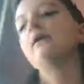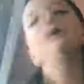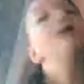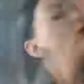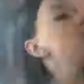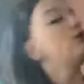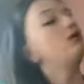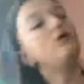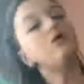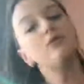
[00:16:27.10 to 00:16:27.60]

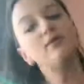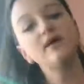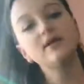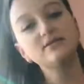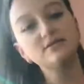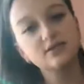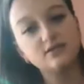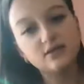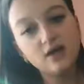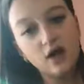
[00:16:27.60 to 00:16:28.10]

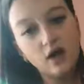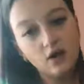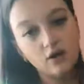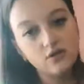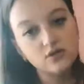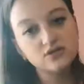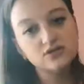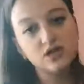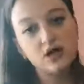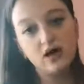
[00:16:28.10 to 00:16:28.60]
always
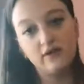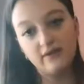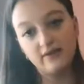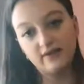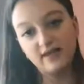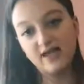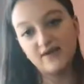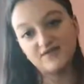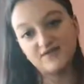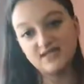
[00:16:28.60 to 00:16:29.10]
goes on the
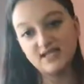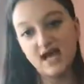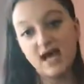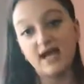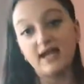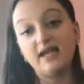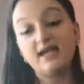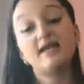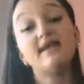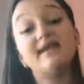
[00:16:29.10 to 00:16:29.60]
left
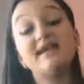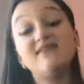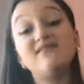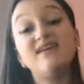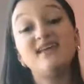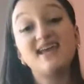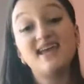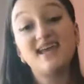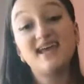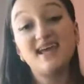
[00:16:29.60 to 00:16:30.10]
side,
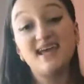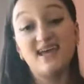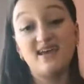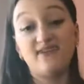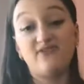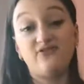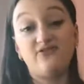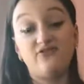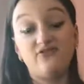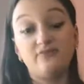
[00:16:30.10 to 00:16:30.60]
even
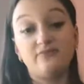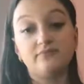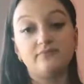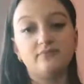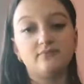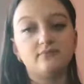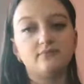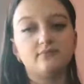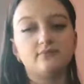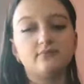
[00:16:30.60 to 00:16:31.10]
if
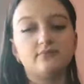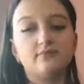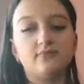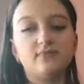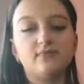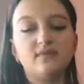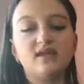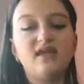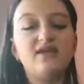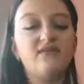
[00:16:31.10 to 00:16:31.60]

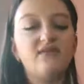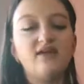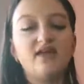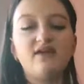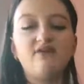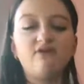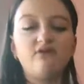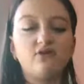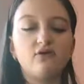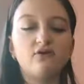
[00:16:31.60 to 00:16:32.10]

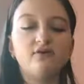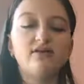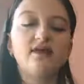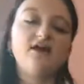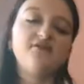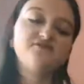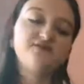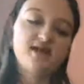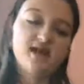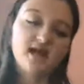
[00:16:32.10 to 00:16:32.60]
you're
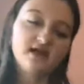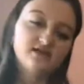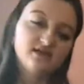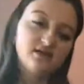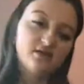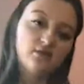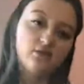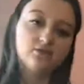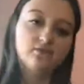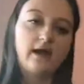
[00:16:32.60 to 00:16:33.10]

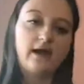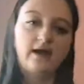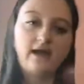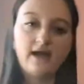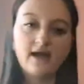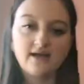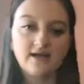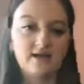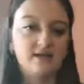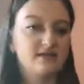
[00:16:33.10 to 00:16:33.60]
left-handed or
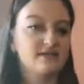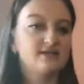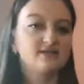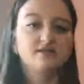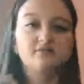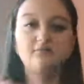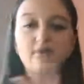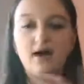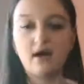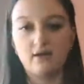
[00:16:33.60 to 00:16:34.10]
right-handed, it
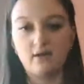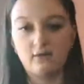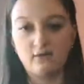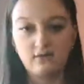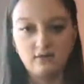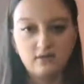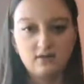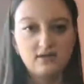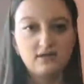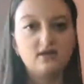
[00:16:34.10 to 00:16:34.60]
doesn't matter.
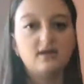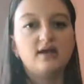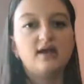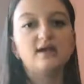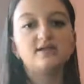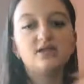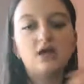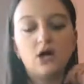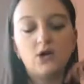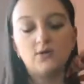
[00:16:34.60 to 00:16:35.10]

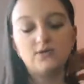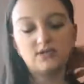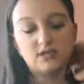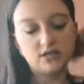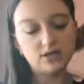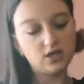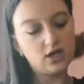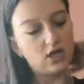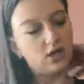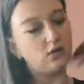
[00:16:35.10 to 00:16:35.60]
It's always going
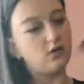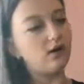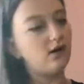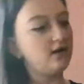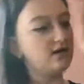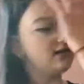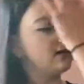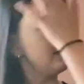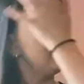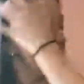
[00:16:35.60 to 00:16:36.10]
to go
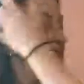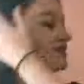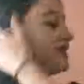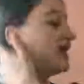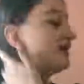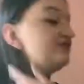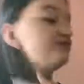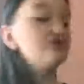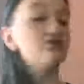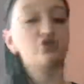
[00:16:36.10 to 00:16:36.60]
on your
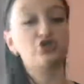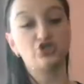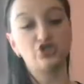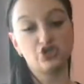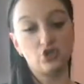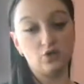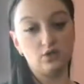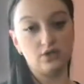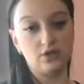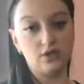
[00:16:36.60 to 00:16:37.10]
left
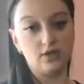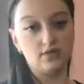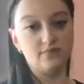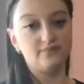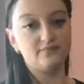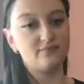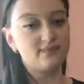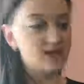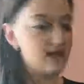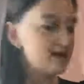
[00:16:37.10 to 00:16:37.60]
shoulder.
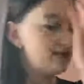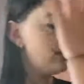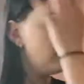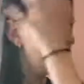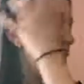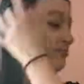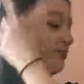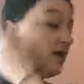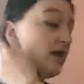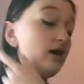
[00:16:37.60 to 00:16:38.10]
And your
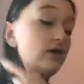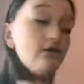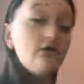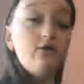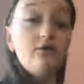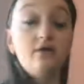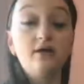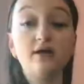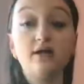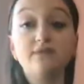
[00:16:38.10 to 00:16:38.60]

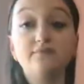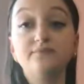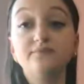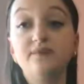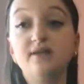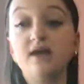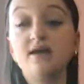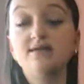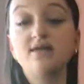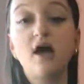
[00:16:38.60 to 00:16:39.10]
bow
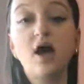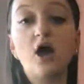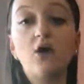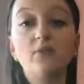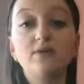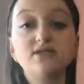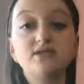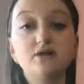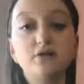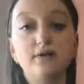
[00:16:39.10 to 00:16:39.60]
is
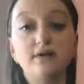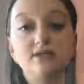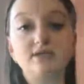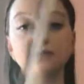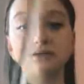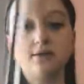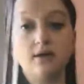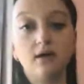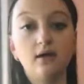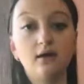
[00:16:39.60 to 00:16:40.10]
always going to
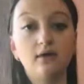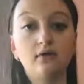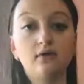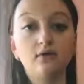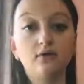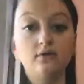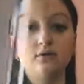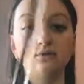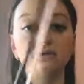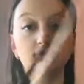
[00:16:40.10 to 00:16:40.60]

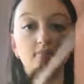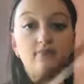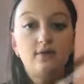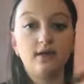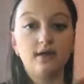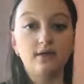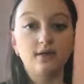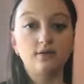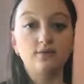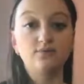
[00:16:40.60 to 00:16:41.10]
go
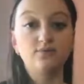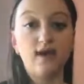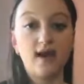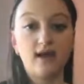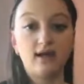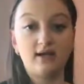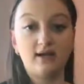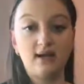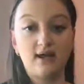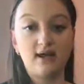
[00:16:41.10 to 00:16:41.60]
in your
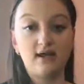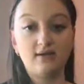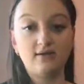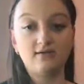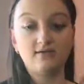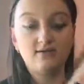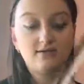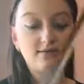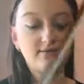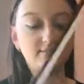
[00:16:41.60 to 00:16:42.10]
right hand.